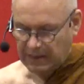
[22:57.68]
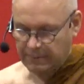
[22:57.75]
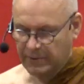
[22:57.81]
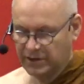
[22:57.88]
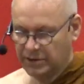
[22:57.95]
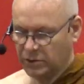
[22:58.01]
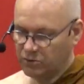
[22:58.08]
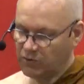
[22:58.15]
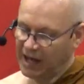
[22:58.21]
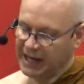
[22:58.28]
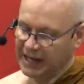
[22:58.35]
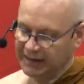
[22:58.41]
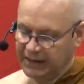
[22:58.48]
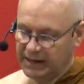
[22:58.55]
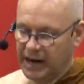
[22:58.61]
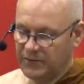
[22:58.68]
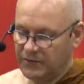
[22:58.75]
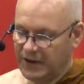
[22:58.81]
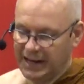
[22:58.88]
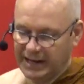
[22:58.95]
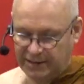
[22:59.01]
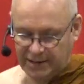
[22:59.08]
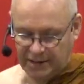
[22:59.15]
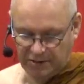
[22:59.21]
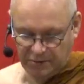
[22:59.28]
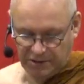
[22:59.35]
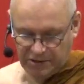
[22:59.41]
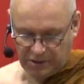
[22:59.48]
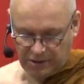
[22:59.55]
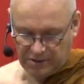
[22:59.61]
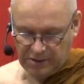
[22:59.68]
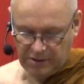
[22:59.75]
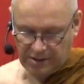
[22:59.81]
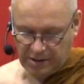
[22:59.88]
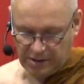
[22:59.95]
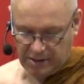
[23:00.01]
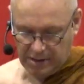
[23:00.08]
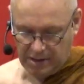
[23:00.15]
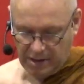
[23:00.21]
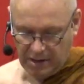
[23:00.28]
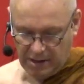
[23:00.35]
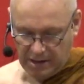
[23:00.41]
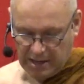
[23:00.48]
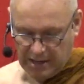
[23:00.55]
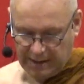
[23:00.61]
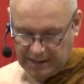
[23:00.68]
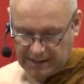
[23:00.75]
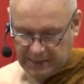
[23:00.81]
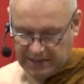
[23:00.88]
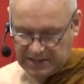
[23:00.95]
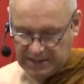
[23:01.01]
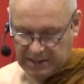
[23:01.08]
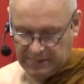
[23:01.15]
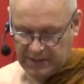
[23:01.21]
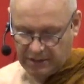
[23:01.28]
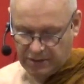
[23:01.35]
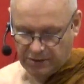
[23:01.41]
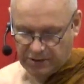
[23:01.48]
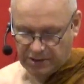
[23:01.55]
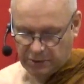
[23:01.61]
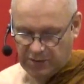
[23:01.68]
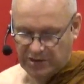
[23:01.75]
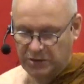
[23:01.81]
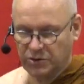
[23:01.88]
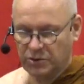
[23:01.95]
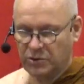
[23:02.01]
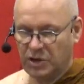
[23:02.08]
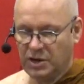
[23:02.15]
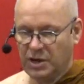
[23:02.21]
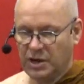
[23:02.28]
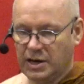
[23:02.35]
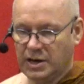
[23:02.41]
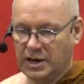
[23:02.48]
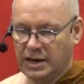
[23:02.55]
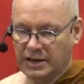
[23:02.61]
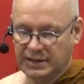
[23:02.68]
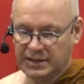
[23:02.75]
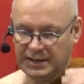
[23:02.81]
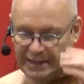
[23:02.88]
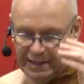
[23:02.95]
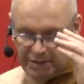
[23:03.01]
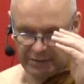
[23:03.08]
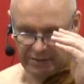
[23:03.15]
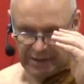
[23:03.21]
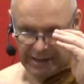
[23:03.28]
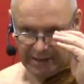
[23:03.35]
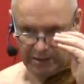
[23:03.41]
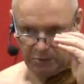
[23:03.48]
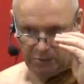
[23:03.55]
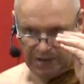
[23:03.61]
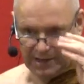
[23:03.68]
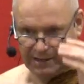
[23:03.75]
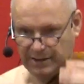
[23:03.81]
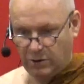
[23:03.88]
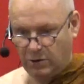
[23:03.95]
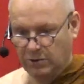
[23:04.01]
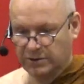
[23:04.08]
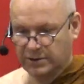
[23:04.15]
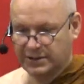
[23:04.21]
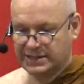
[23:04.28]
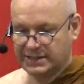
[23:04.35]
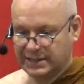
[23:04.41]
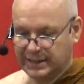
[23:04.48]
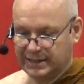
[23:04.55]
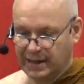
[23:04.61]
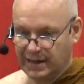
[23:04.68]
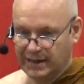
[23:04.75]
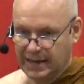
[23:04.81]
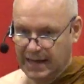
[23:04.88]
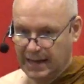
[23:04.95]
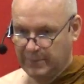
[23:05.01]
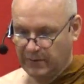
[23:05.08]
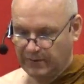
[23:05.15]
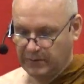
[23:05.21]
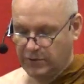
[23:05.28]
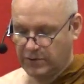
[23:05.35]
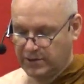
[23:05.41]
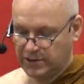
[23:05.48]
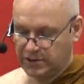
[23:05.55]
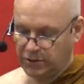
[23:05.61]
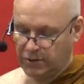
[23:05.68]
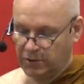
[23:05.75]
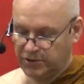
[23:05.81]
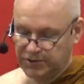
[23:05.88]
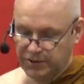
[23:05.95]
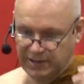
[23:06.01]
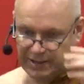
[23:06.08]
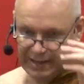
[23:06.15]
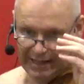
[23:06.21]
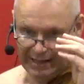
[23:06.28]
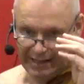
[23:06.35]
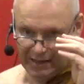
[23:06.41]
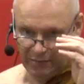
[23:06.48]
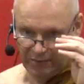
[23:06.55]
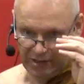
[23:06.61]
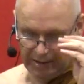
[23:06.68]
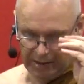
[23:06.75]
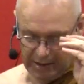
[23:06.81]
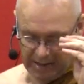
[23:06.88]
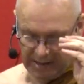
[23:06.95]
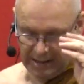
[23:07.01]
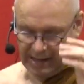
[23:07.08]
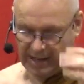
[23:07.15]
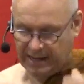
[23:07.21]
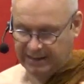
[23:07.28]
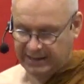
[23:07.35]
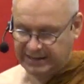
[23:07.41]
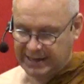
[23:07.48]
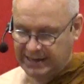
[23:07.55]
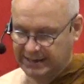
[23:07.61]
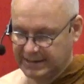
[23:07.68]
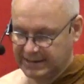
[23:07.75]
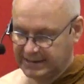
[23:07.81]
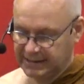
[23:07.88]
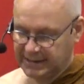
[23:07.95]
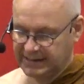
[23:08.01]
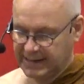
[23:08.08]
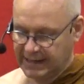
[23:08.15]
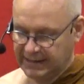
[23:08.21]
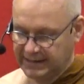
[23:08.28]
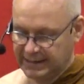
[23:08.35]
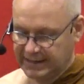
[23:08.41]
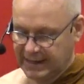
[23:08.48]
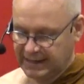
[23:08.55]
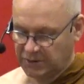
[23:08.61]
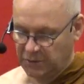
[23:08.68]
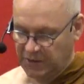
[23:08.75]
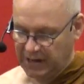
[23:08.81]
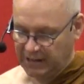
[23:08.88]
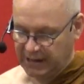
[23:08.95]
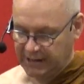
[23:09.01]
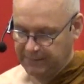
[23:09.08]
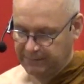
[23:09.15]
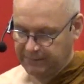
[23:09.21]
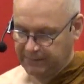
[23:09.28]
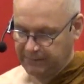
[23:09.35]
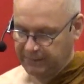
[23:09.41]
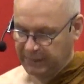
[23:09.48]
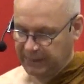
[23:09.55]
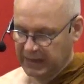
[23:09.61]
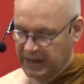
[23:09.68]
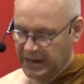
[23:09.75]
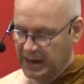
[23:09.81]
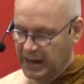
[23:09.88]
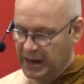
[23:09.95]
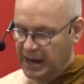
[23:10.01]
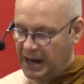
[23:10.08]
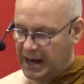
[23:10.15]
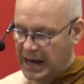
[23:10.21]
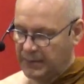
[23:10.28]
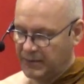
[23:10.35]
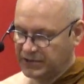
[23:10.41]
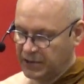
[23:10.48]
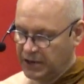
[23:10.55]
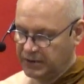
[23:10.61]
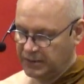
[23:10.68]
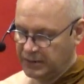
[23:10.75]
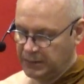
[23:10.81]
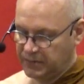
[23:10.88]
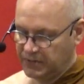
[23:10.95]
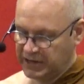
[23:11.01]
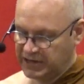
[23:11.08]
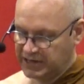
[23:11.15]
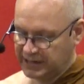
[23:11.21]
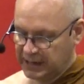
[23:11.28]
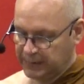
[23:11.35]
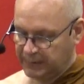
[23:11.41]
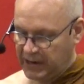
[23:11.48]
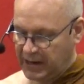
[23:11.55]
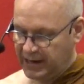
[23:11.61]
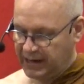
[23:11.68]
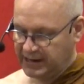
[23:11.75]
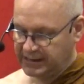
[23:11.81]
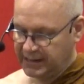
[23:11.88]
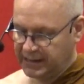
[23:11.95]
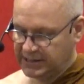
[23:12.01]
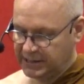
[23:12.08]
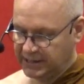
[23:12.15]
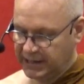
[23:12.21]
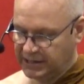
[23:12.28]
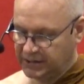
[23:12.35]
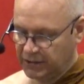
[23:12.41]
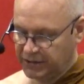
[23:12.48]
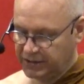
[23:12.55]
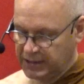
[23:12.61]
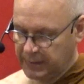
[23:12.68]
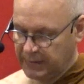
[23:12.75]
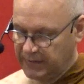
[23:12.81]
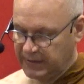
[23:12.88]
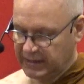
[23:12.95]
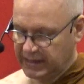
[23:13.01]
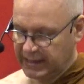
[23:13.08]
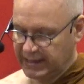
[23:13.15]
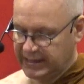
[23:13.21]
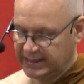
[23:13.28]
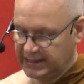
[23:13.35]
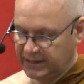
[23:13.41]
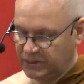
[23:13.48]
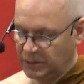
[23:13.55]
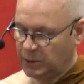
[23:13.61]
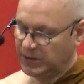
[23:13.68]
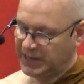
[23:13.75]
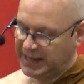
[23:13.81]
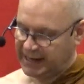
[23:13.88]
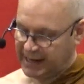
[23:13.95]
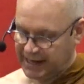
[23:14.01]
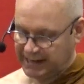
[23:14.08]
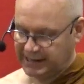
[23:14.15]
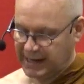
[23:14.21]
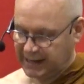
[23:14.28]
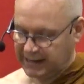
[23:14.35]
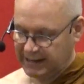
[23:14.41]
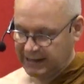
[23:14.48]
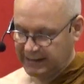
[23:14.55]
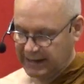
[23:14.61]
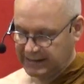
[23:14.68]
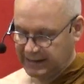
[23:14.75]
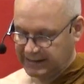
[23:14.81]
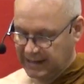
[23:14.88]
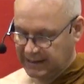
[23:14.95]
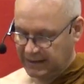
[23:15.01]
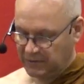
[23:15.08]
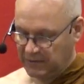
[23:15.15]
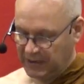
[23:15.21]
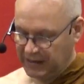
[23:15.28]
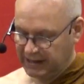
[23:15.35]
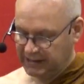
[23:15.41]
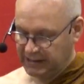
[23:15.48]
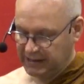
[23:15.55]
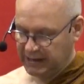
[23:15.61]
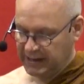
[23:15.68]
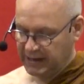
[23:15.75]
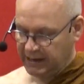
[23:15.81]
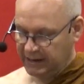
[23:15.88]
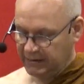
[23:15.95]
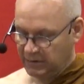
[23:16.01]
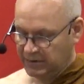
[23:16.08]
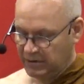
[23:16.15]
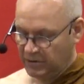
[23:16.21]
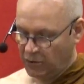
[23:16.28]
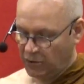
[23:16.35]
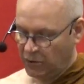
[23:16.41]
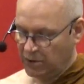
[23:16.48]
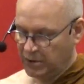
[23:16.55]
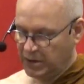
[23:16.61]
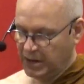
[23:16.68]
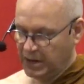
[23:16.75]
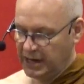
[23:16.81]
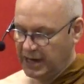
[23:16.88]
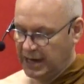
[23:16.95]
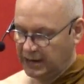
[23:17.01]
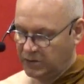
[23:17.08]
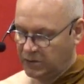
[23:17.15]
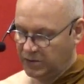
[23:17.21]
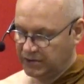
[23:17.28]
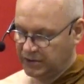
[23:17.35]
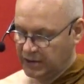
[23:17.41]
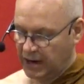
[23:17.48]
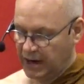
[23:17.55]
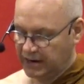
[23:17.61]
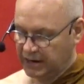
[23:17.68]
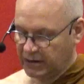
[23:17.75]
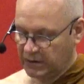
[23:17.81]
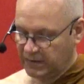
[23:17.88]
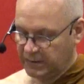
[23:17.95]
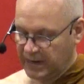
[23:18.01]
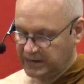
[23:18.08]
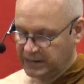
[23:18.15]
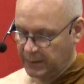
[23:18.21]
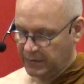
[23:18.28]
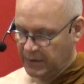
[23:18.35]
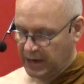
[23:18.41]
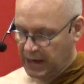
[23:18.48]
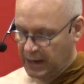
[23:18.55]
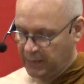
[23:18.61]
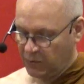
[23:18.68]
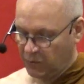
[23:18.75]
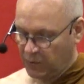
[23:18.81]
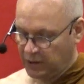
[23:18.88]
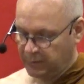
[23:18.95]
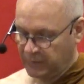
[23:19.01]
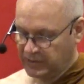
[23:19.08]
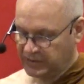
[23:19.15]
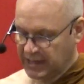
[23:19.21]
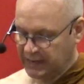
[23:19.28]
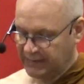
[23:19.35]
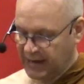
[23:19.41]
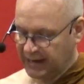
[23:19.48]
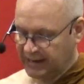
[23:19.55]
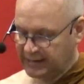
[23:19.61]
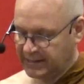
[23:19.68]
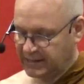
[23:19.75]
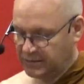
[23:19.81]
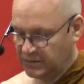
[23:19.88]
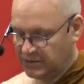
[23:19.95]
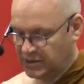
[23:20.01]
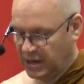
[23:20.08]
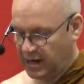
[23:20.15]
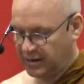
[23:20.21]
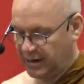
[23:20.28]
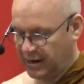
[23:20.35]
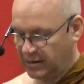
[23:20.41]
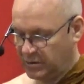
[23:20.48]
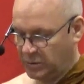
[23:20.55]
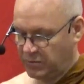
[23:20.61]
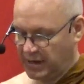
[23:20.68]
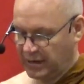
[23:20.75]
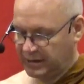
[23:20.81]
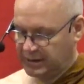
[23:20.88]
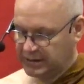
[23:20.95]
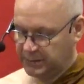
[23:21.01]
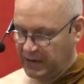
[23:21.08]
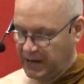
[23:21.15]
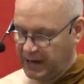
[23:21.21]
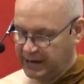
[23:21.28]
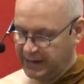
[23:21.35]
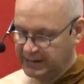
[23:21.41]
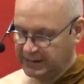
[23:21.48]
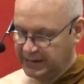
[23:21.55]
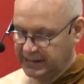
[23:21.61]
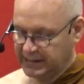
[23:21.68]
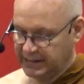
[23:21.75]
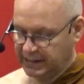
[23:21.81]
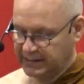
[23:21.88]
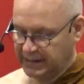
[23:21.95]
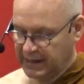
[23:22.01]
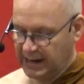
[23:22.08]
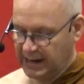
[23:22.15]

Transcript: But you're right, they are related to each other. Uh. Uh, especially because when you uh, deal, take away the whole conceit I am, of course, you're also dealing with uh, the, sense, the senses as well. Huh? I was under impression that Bahiya's teaching is not something easily doable. I, exactly, that's exactly right. Uh, not at all. According to an article from Ajahn Brahm, one must have access to jhana to practice Bahiya's teachings.